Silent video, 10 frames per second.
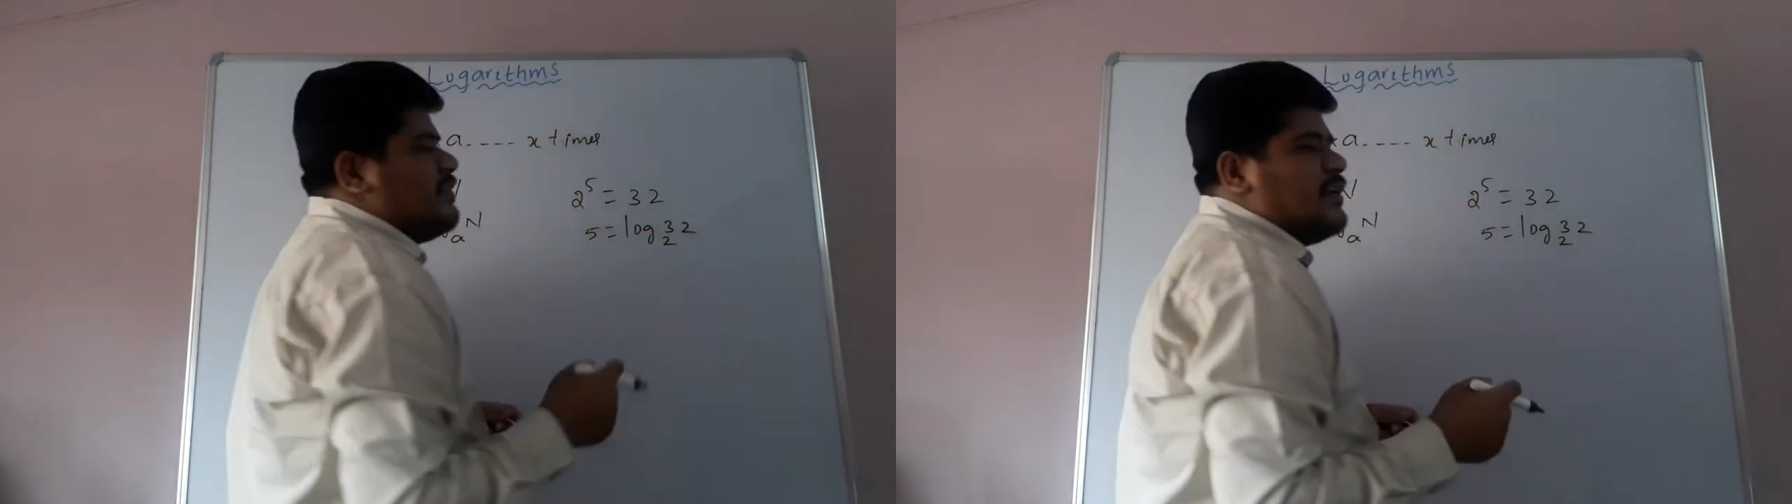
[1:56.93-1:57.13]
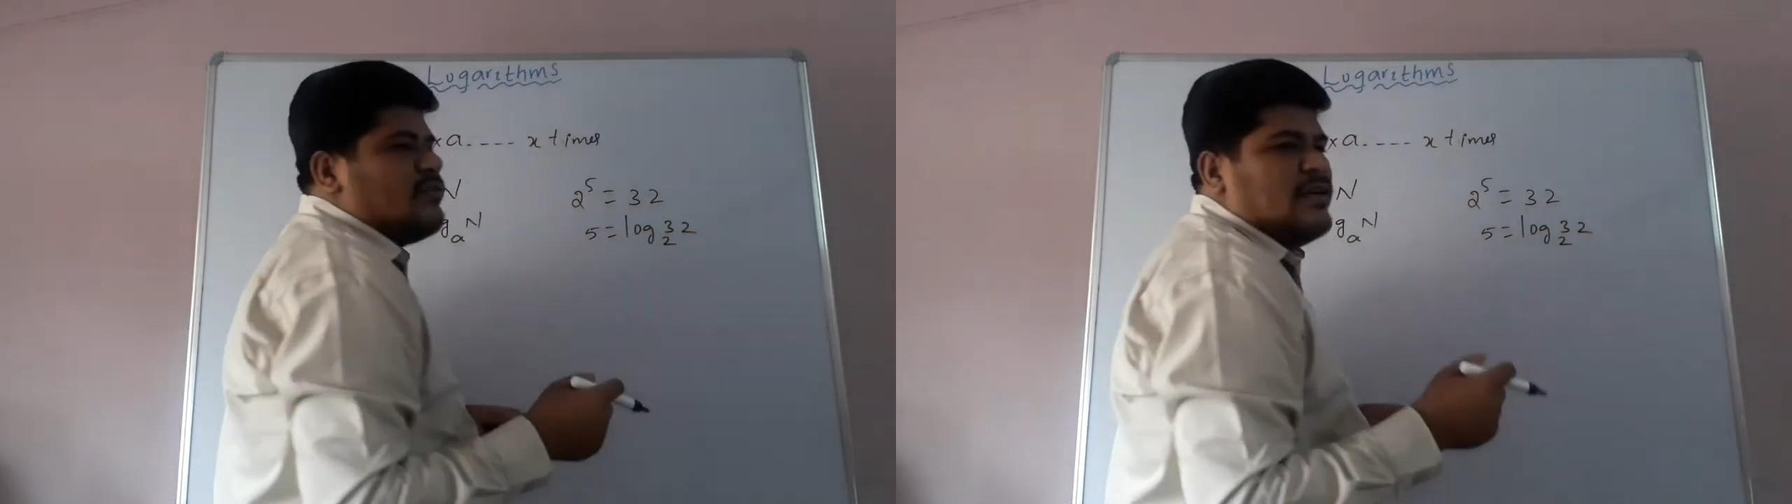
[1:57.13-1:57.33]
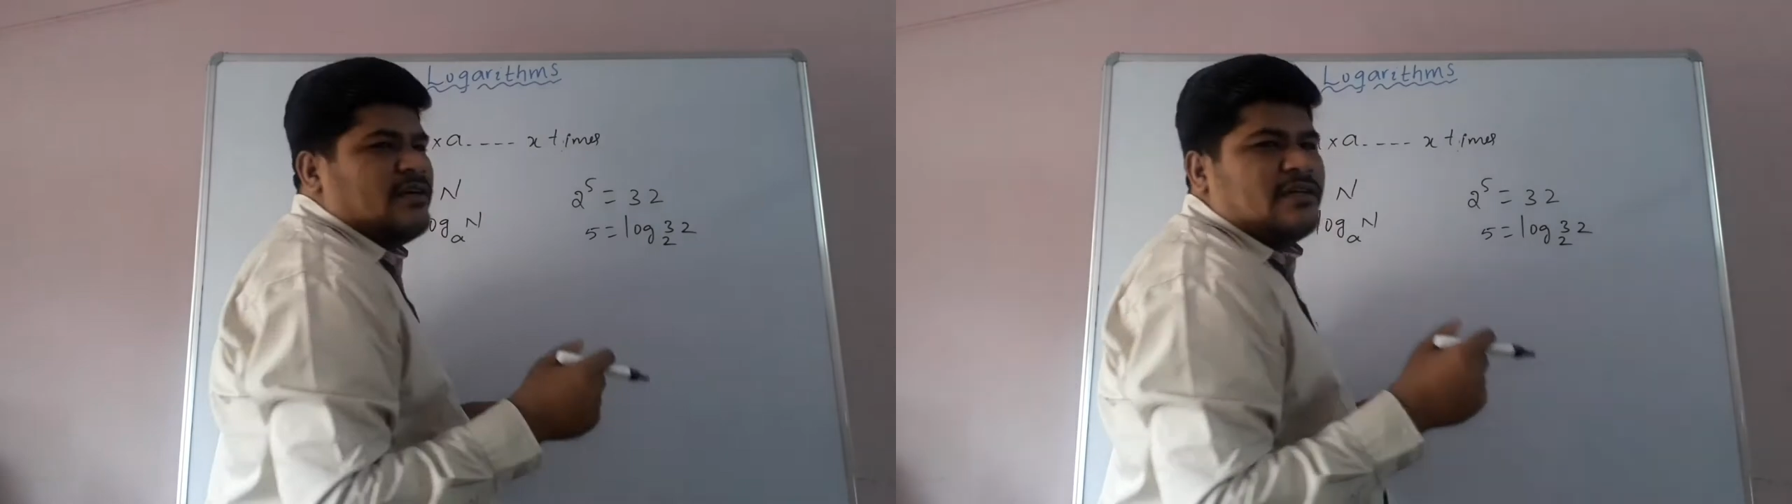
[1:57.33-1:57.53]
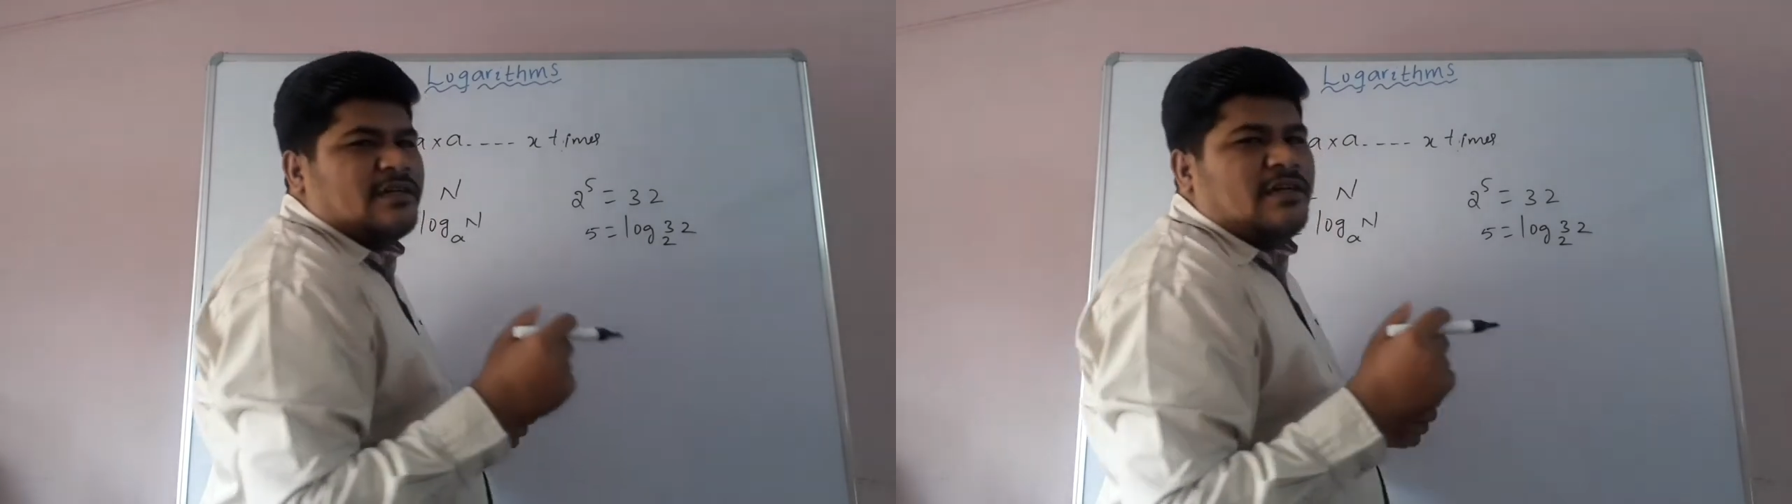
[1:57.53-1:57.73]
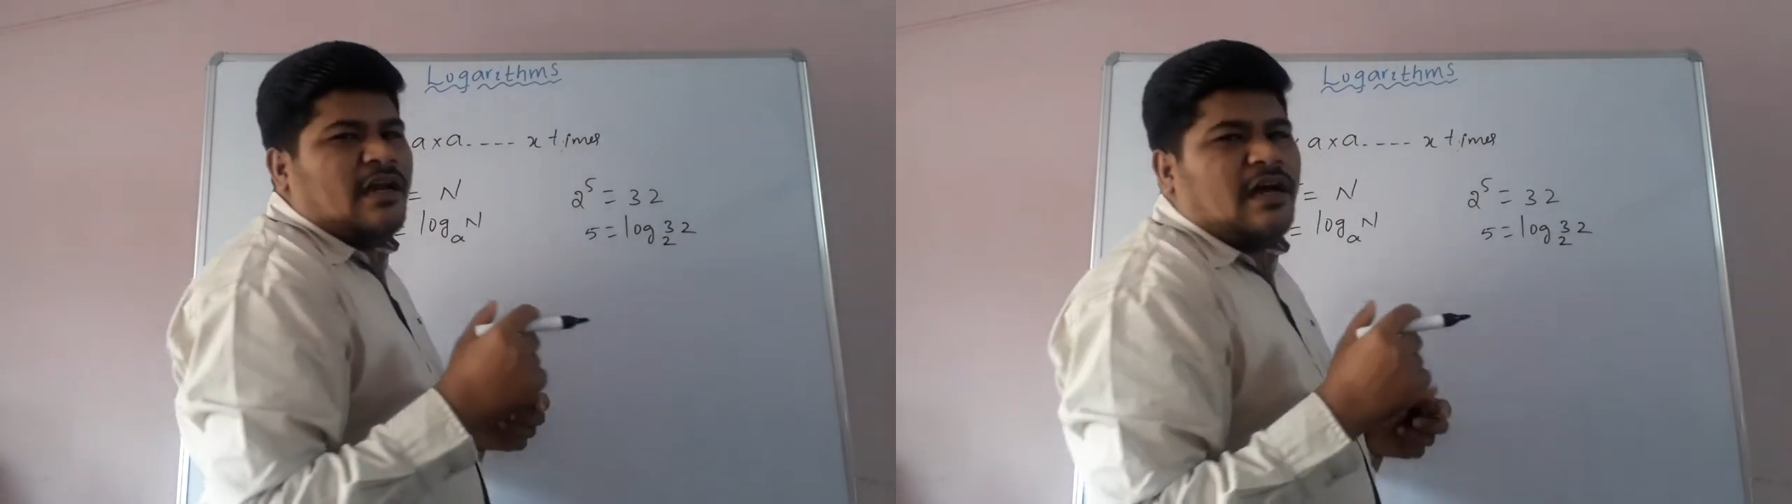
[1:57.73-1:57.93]
equal
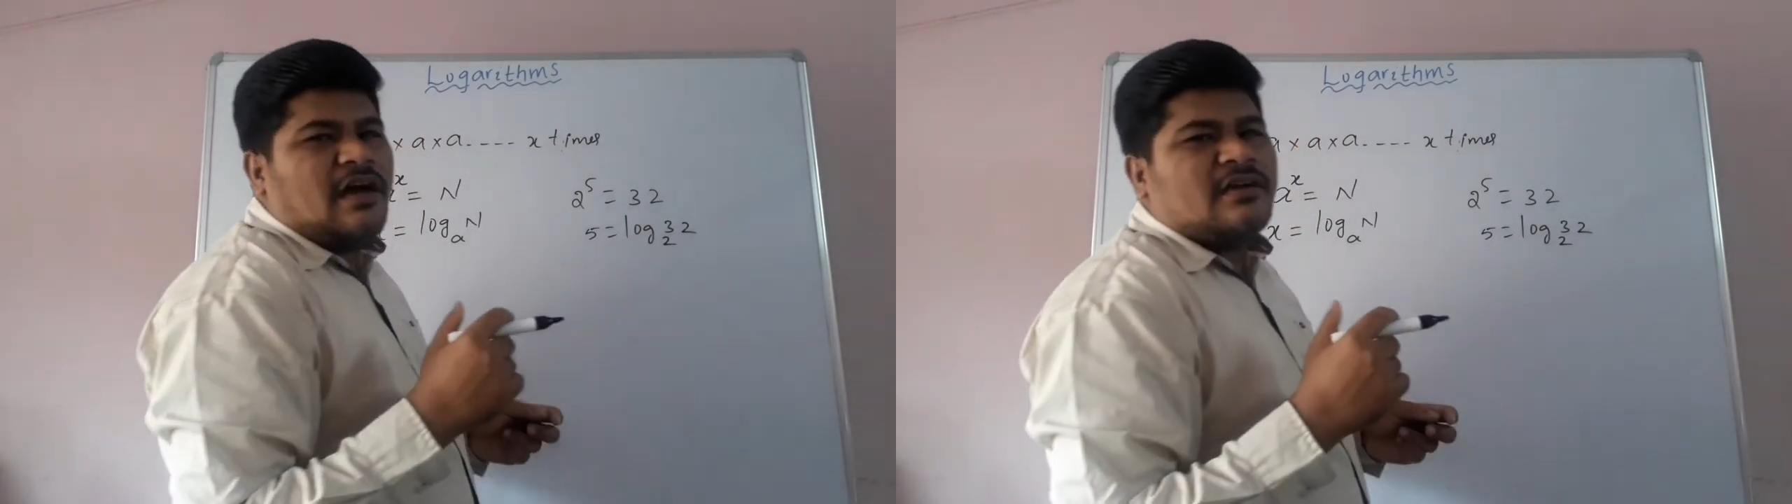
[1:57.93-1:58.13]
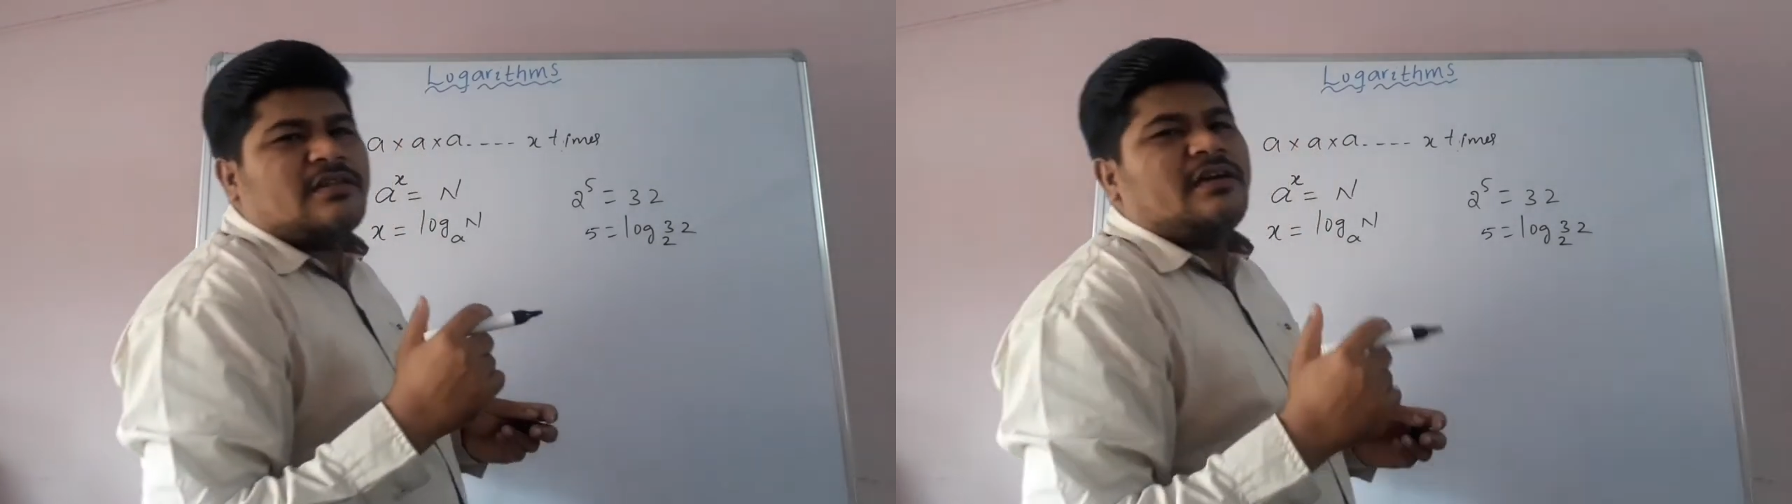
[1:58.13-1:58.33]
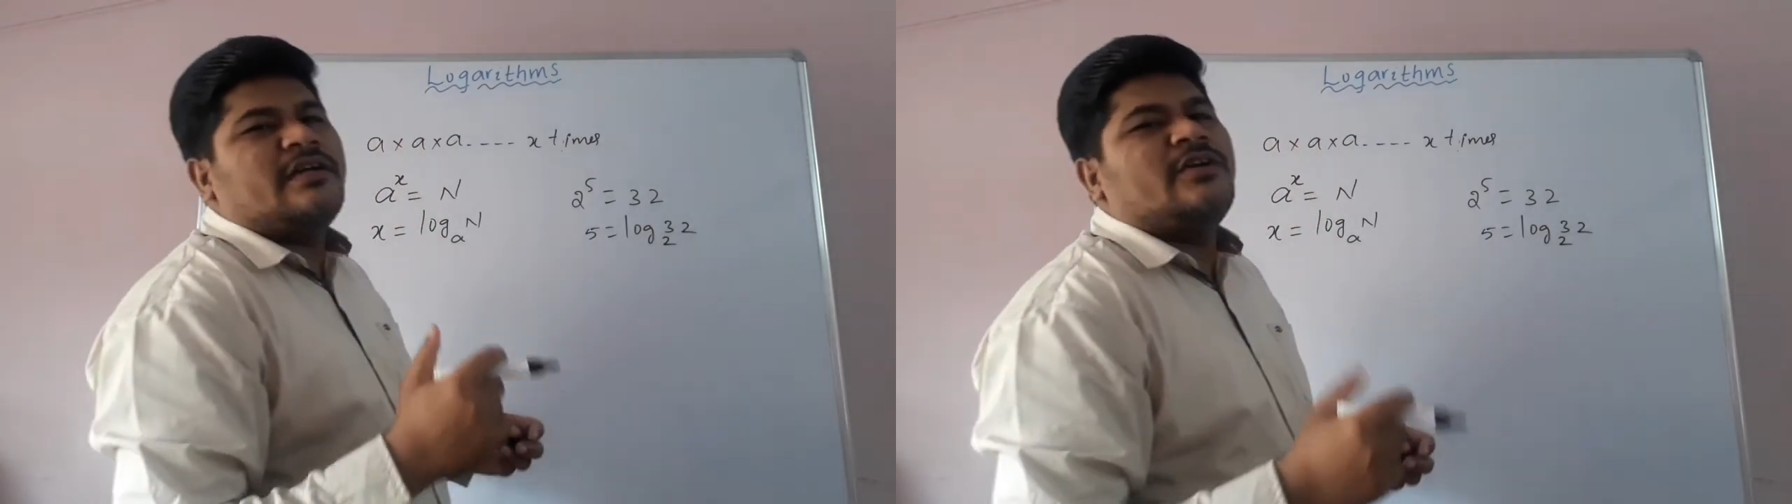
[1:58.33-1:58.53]
to log 32